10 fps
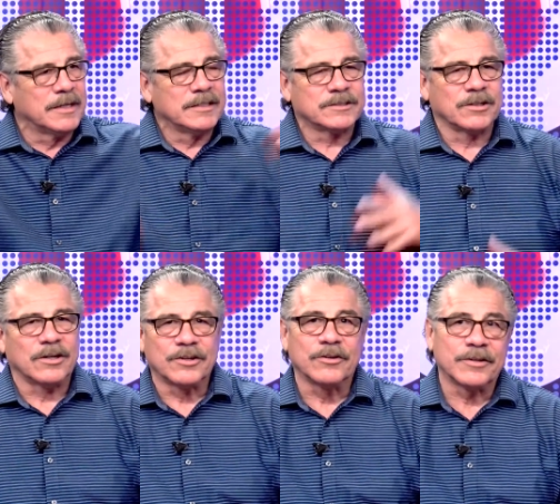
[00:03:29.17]

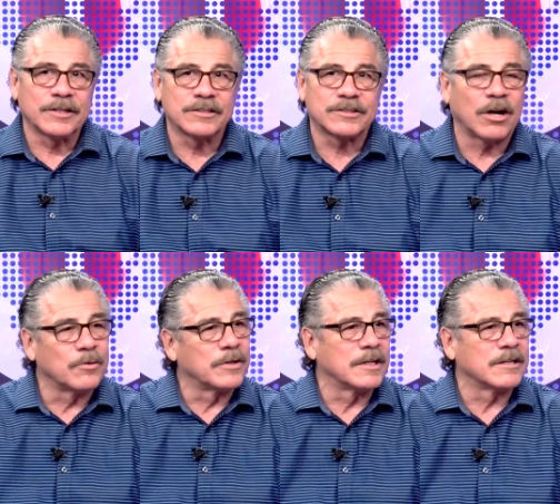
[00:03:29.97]
So the only thing you saw
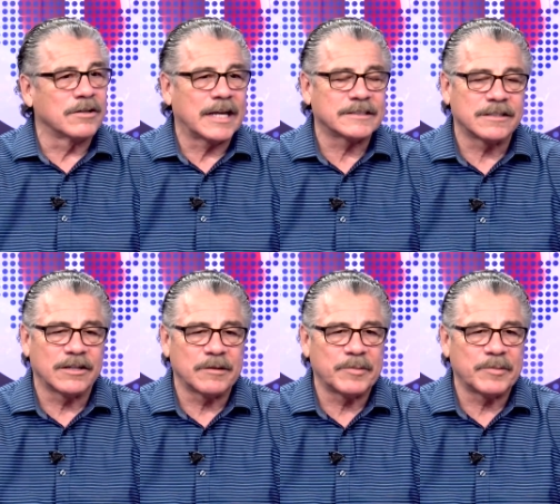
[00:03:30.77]
were the little lights and all that.